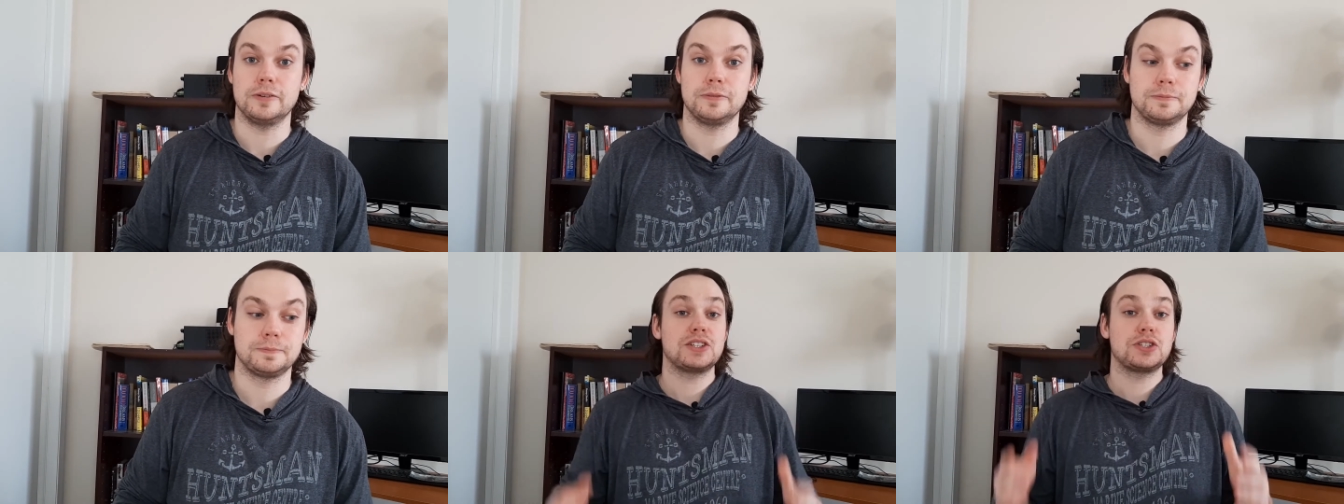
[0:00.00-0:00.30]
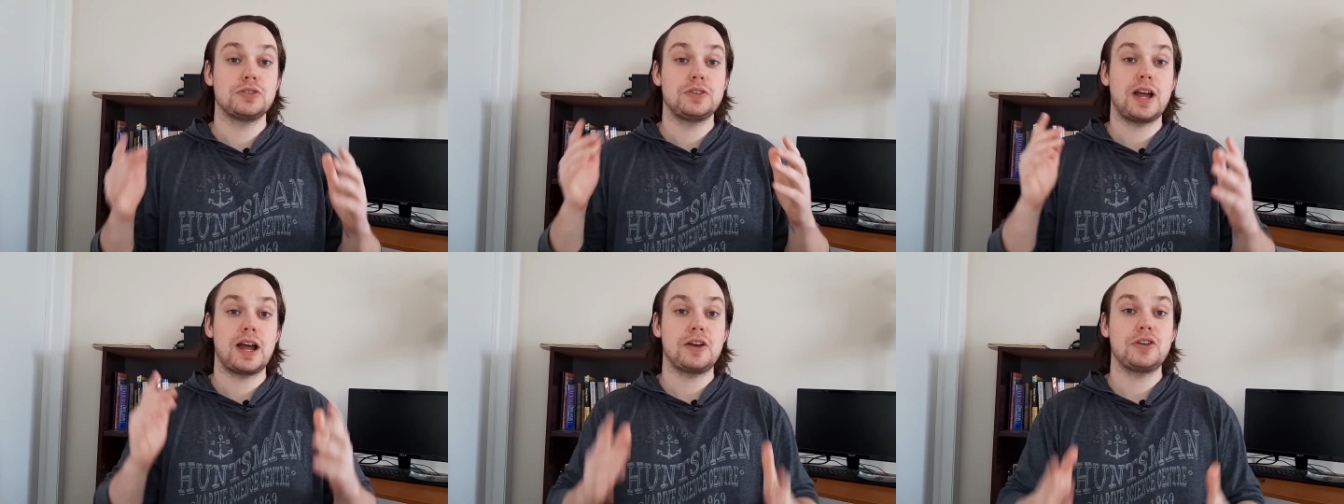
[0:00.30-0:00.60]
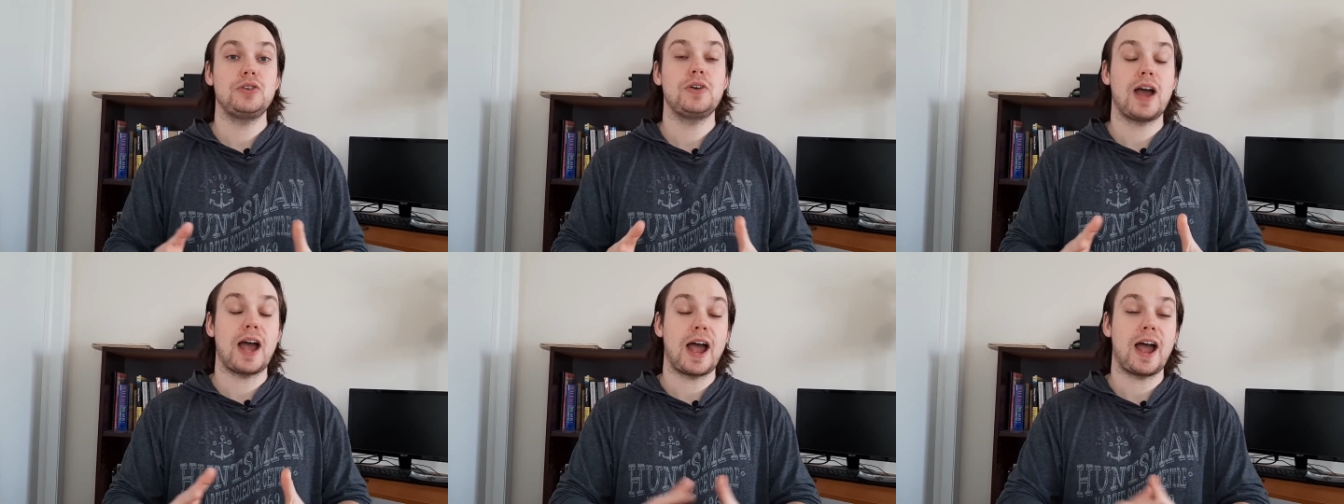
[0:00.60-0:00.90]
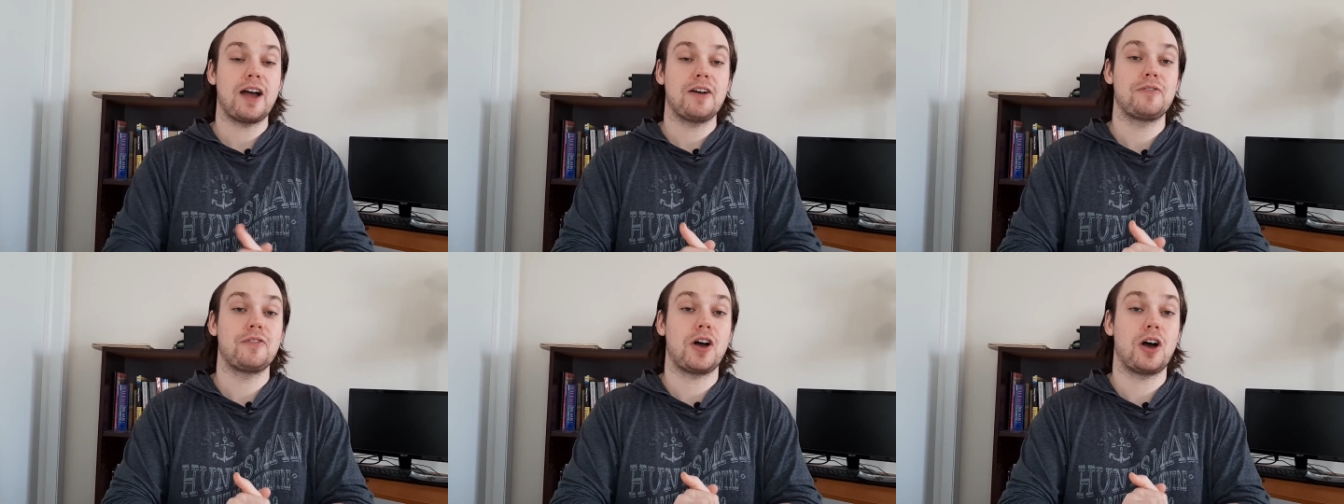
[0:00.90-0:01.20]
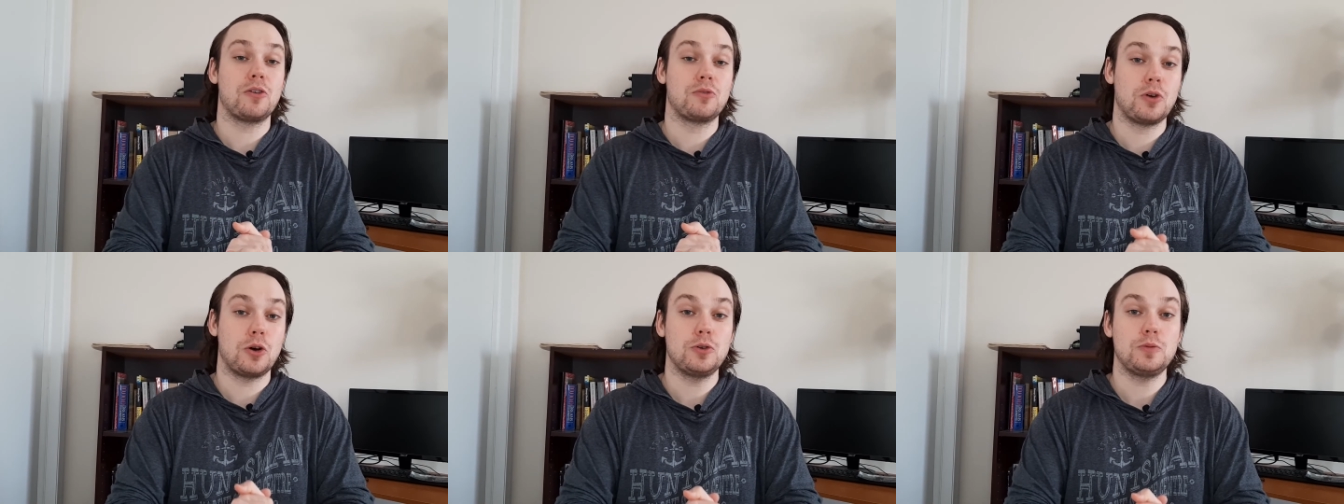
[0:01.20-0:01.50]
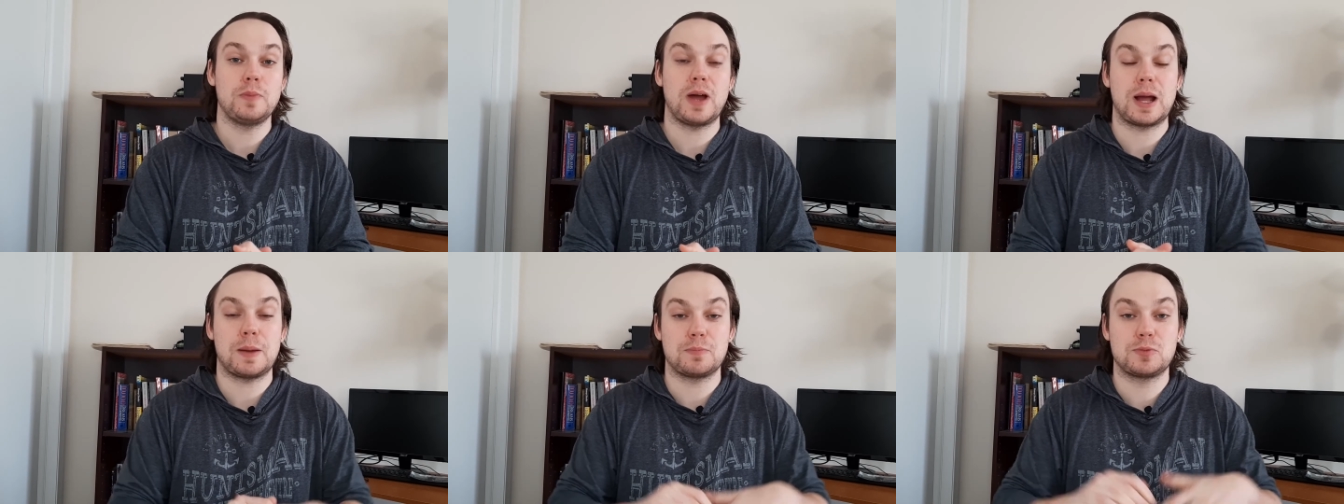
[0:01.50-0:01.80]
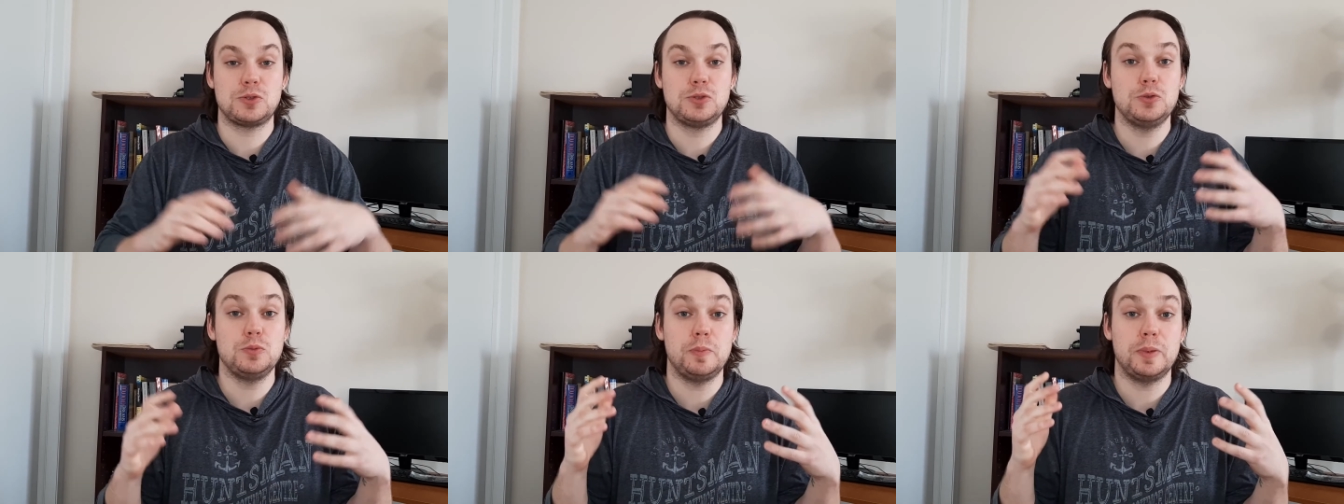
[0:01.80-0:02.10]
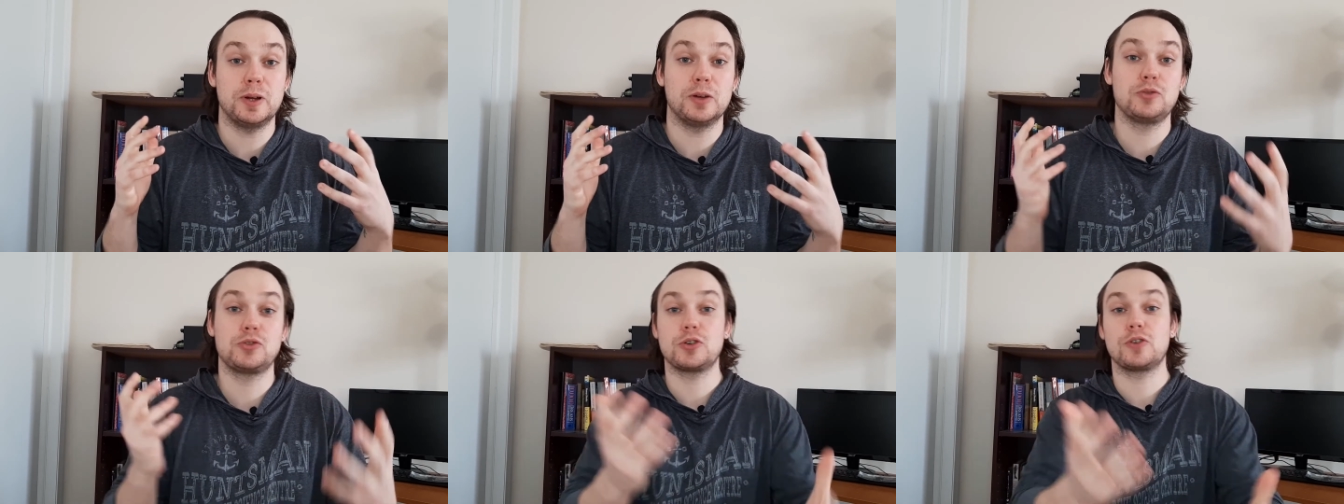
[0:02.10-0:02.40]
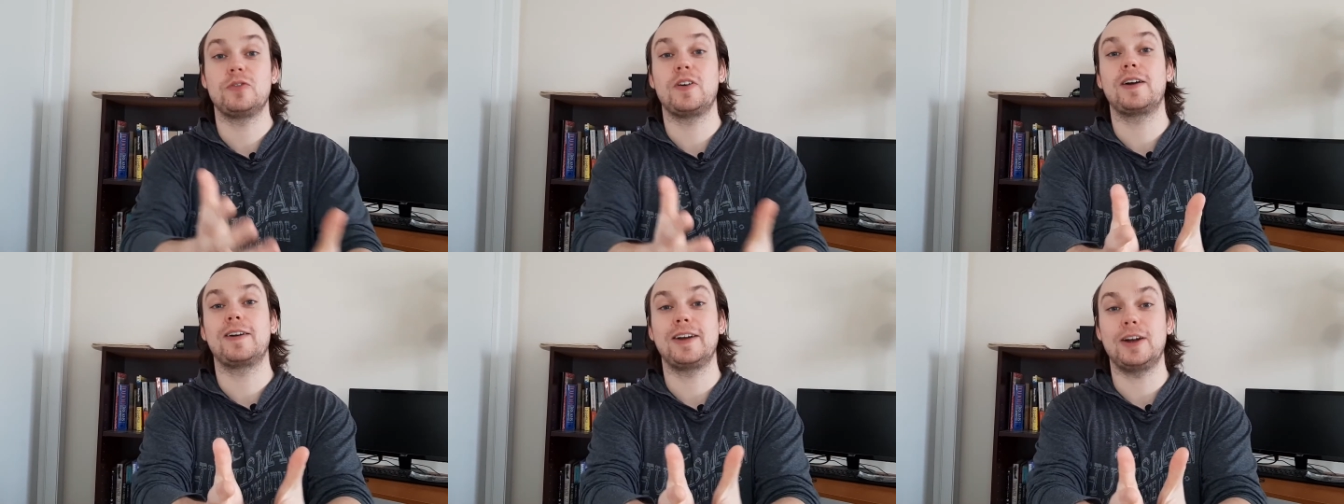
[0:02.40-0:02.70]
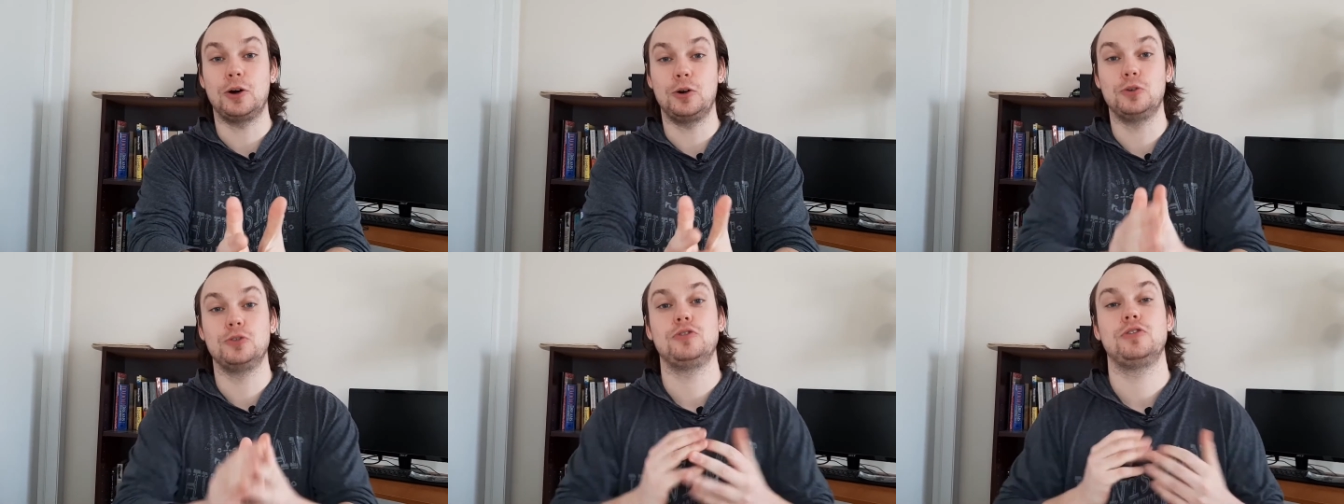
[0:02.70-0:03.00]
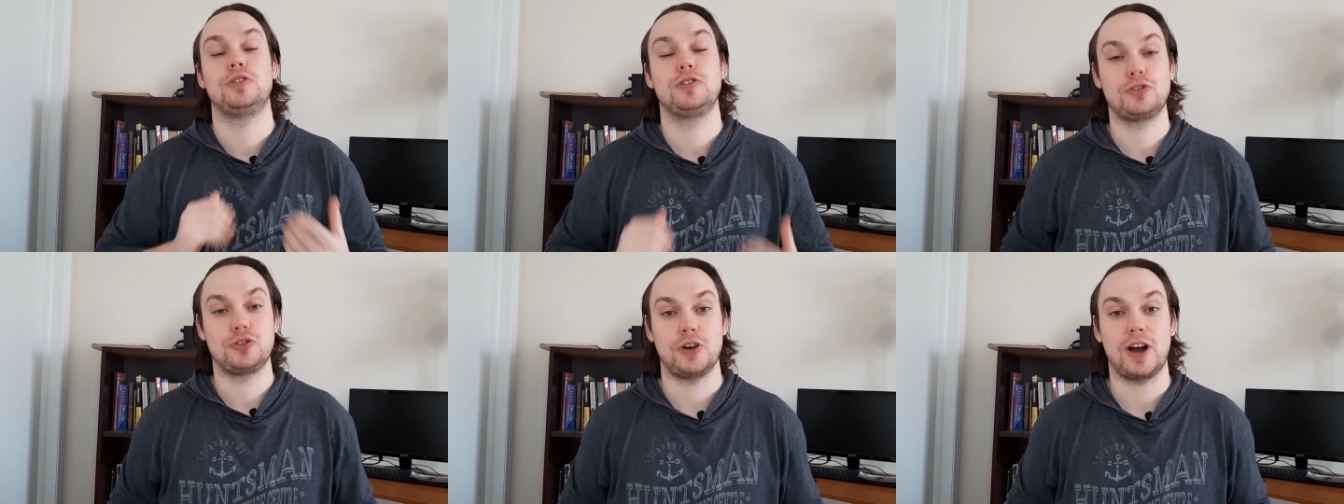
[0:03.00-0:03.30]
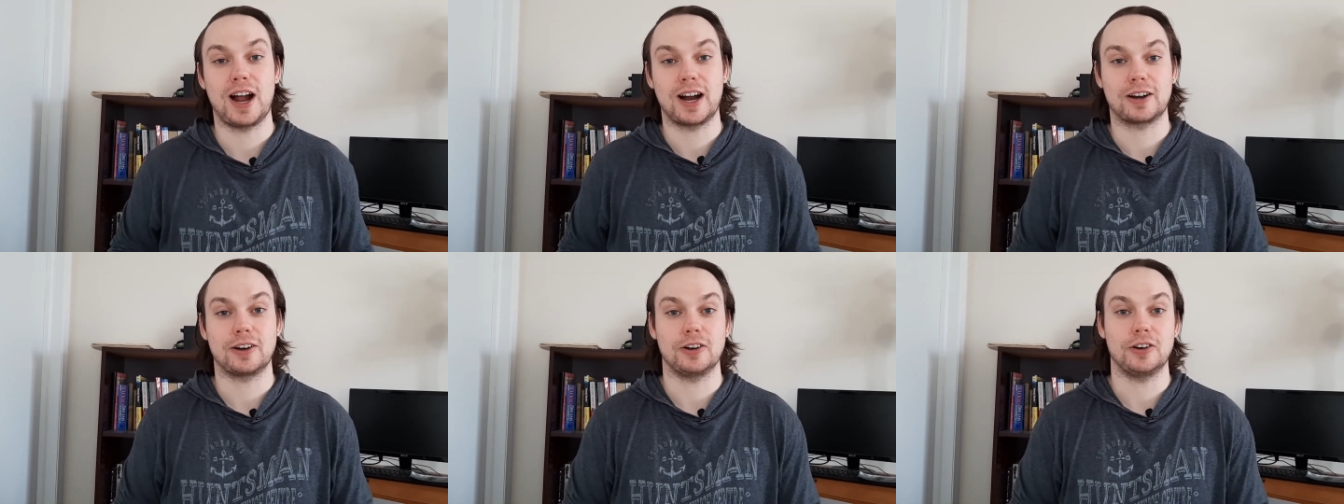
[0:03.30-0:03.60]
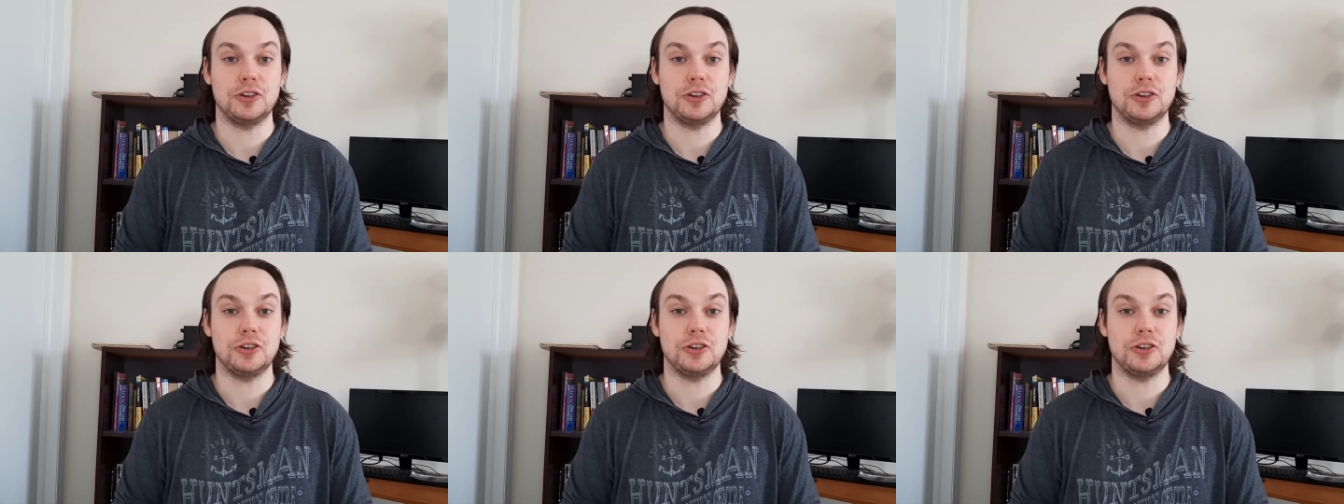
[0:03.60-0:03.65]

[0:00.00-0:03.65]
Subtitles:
And so now you have a roadmap to build your very own tracker.